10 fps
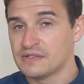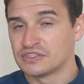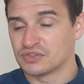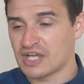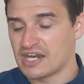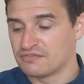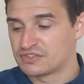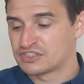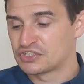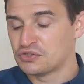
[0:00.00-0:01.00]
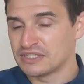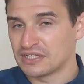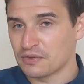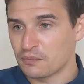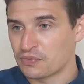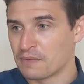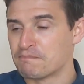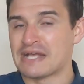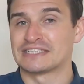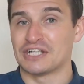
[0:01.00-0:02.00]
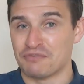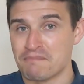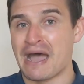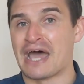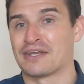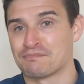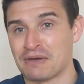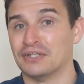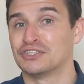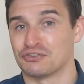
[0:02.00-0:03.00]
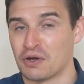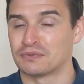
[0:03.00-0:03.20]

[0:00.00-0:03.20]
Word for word: So it's kind of choosing the best of a bad bunch of